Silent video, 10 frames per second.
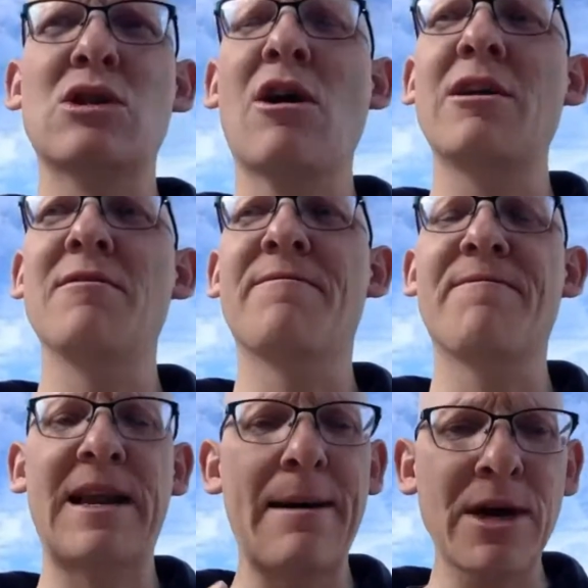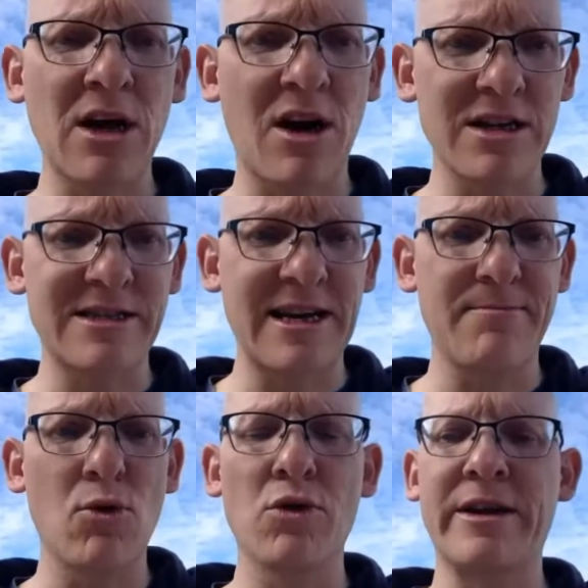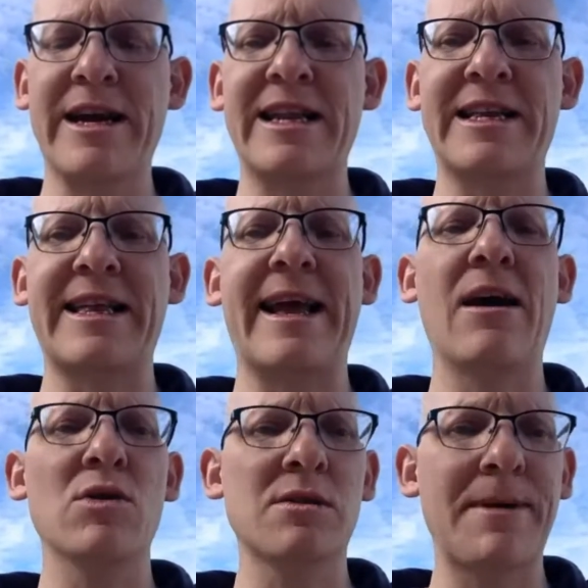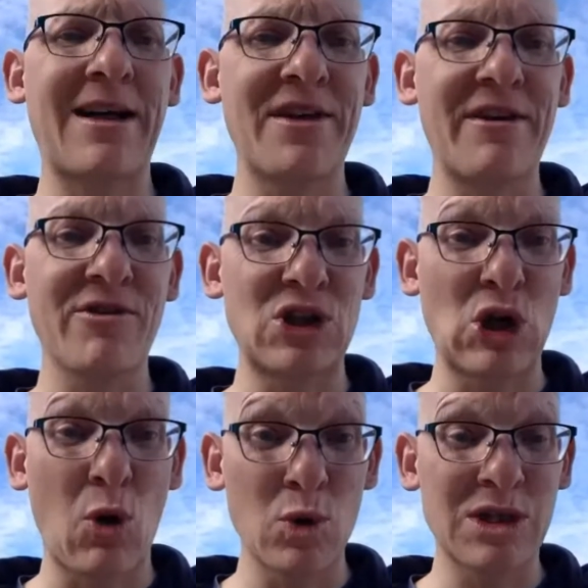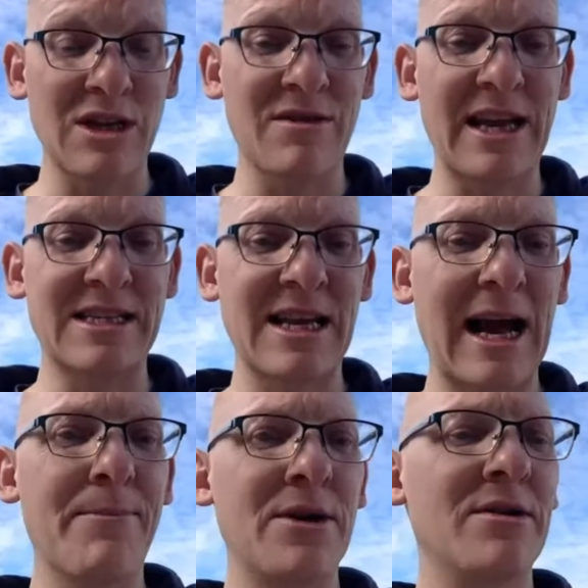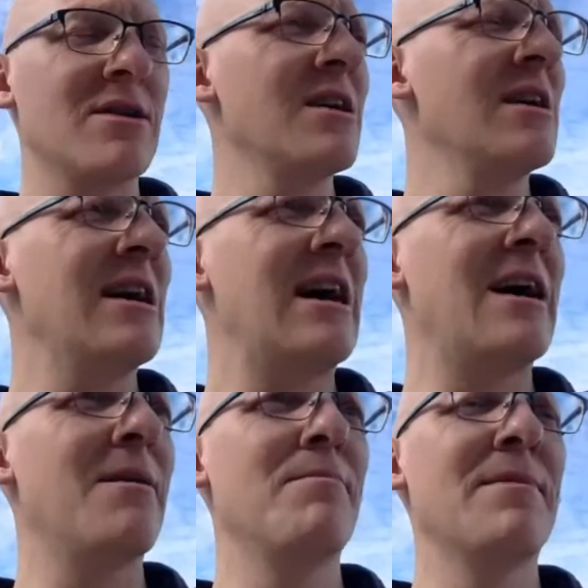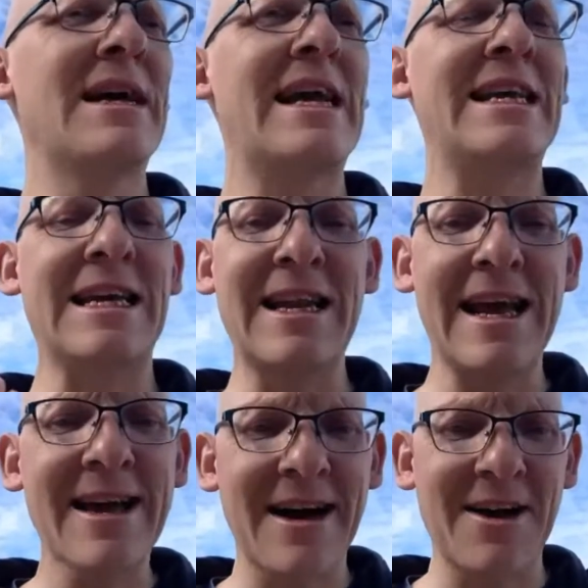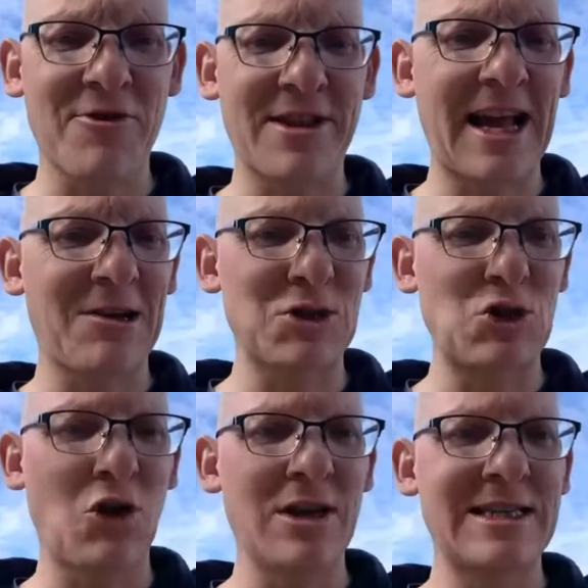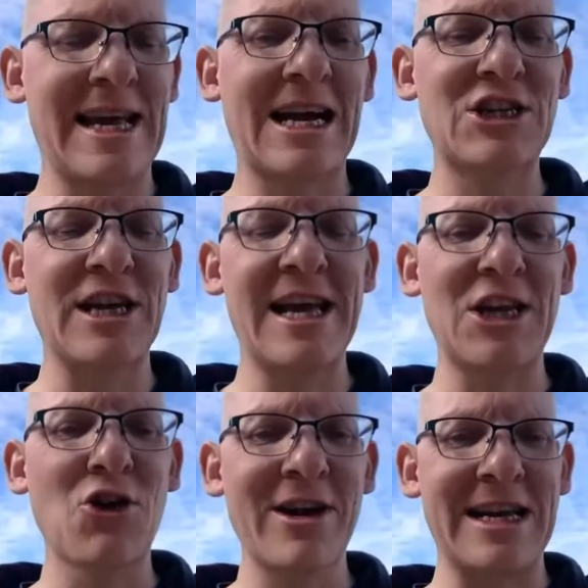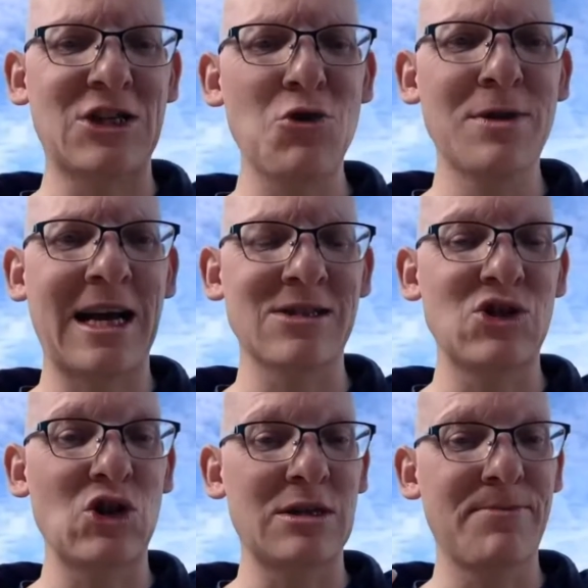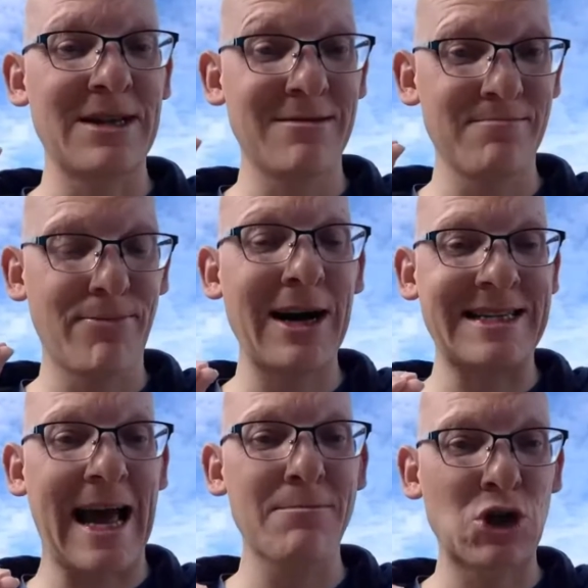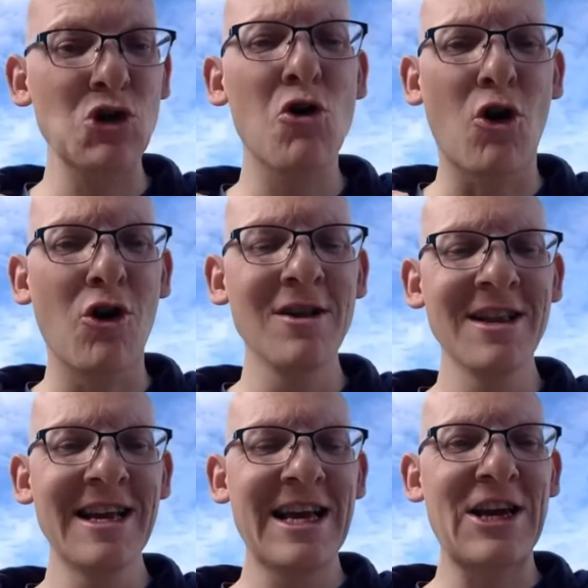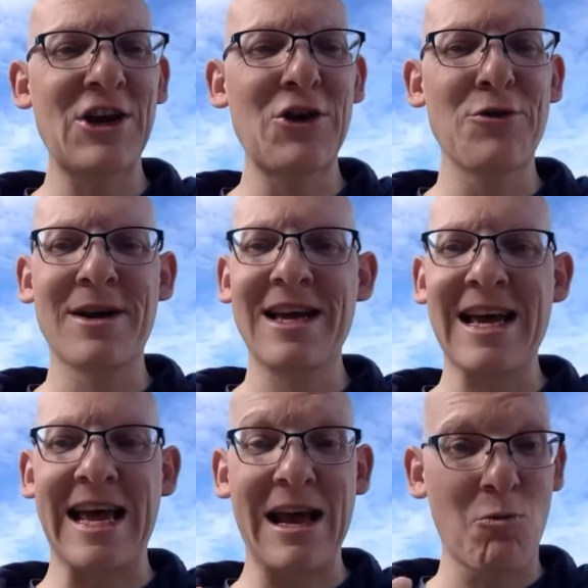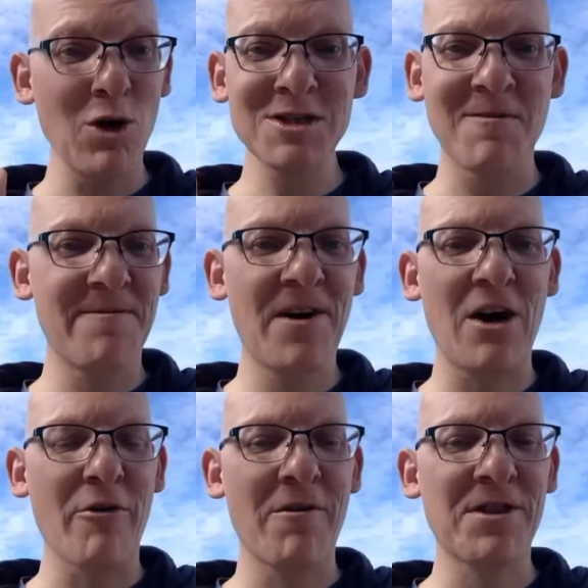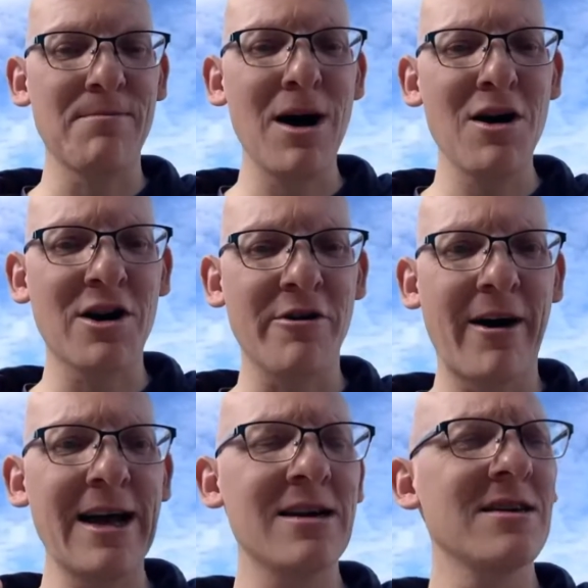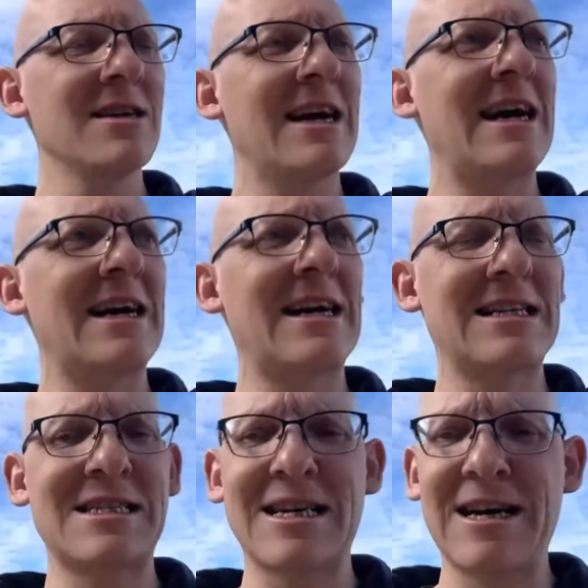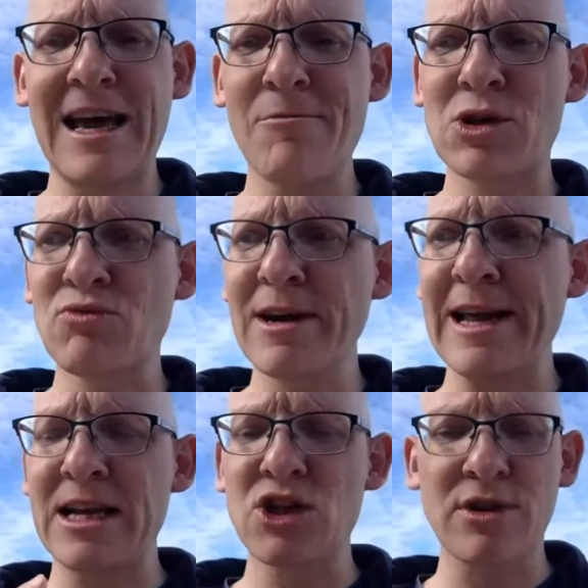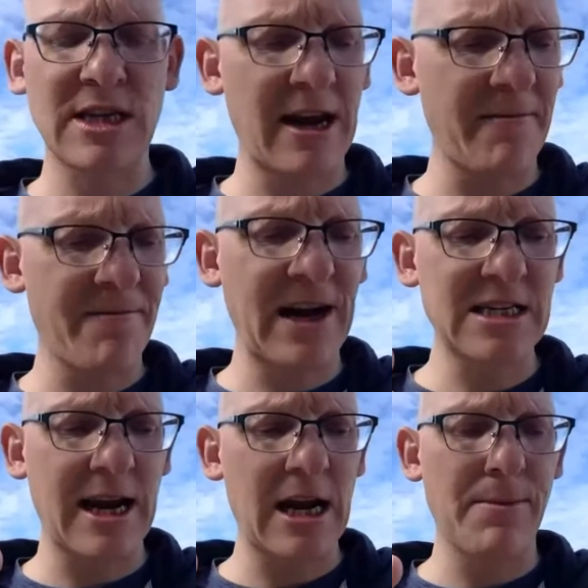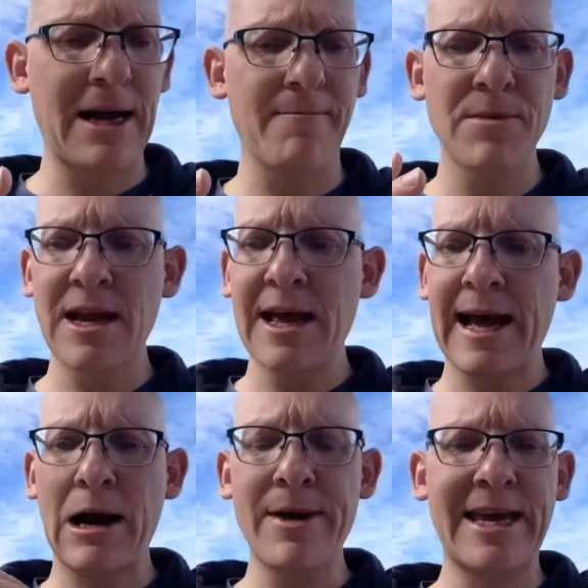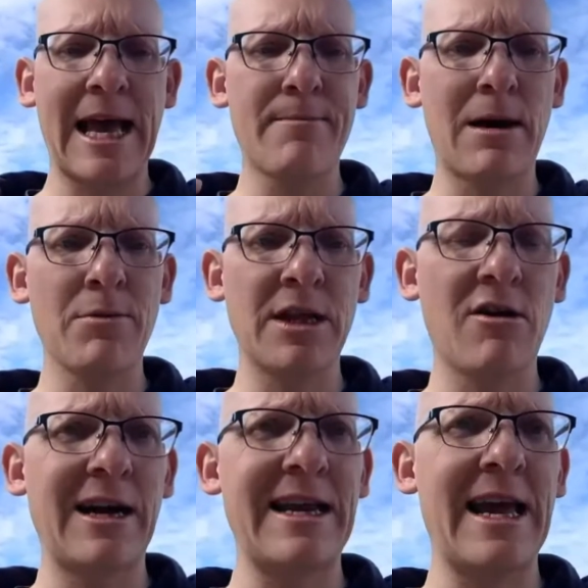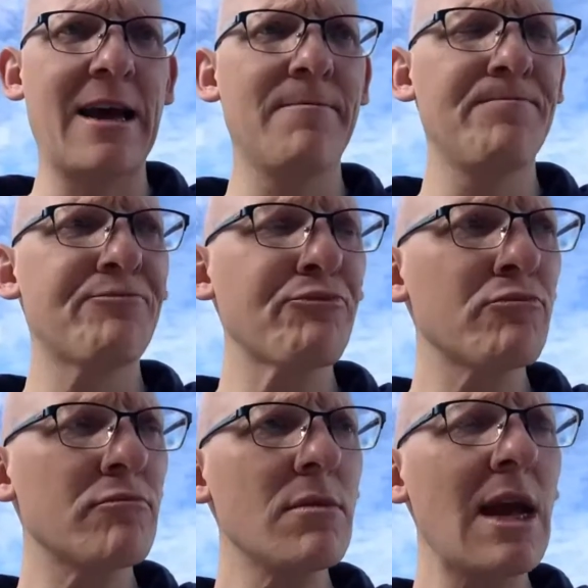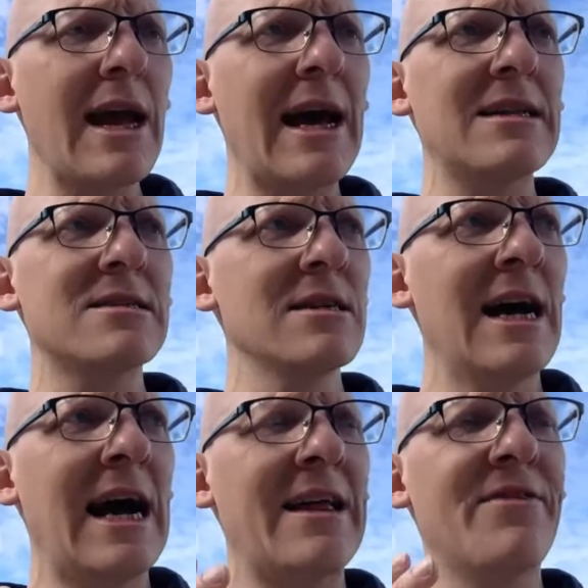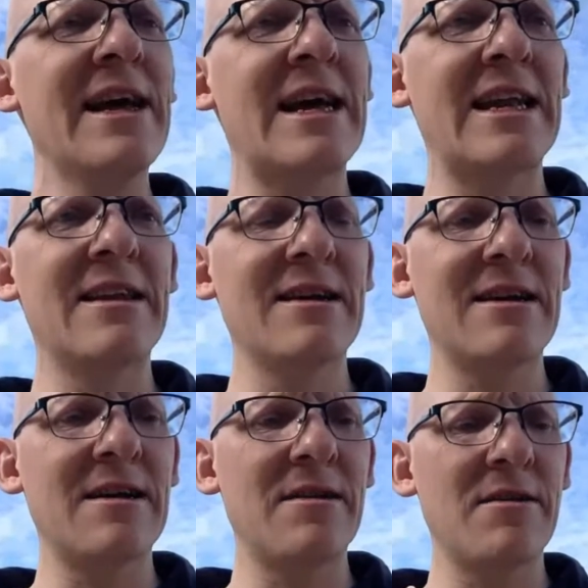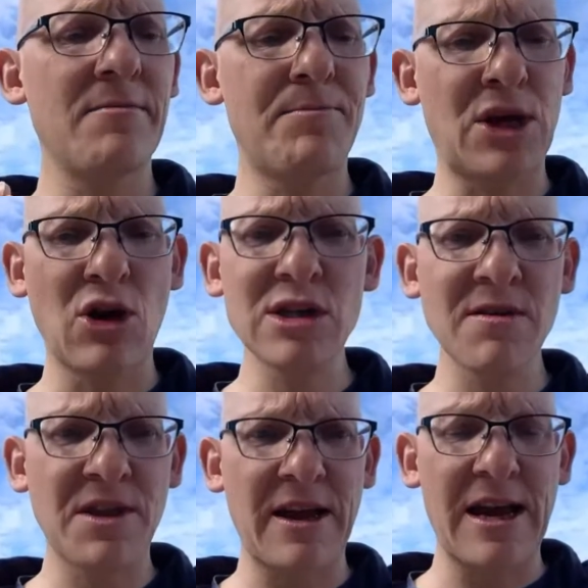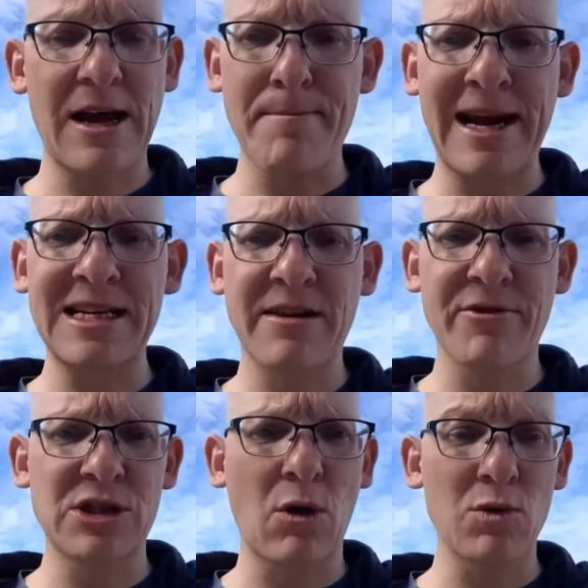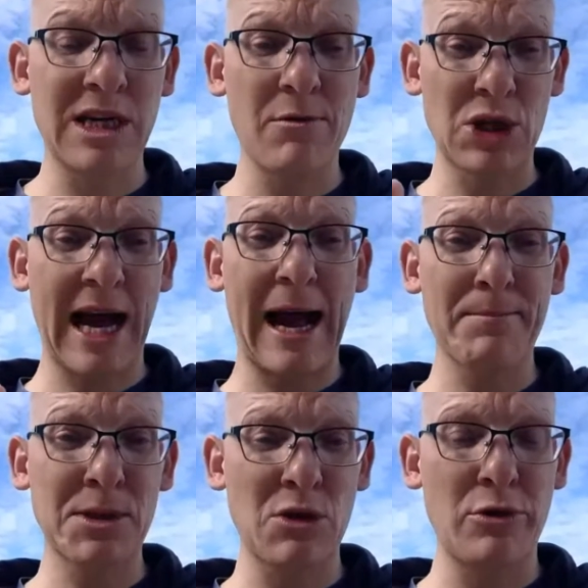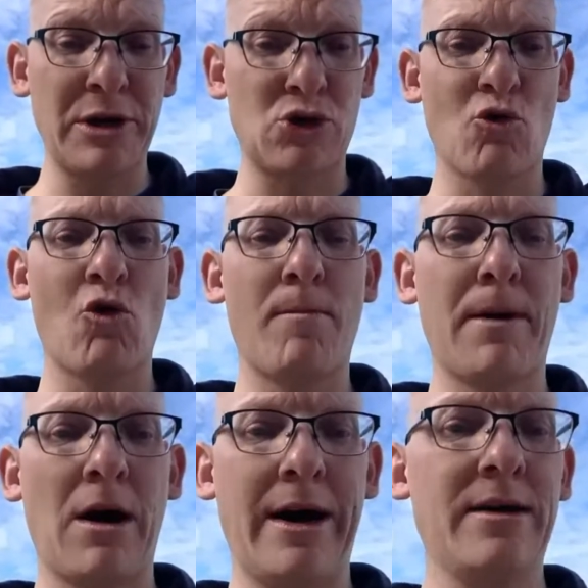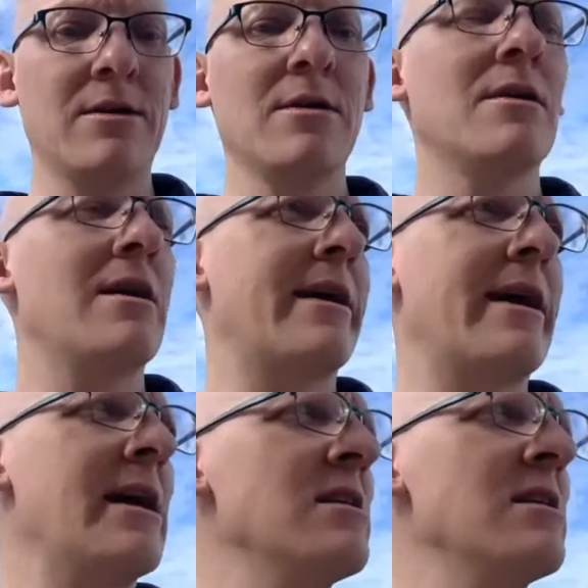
of flabbergasted more than anything else about the results that this happened. He didn't hit $100,000. He actually hit $92,000. But by damn sure, you know, it wasn't far off the marker, right? And it was really interesting and fascinating about how he came up with the idea. And then, because of the amazing results he was absolutely drawn by, okay,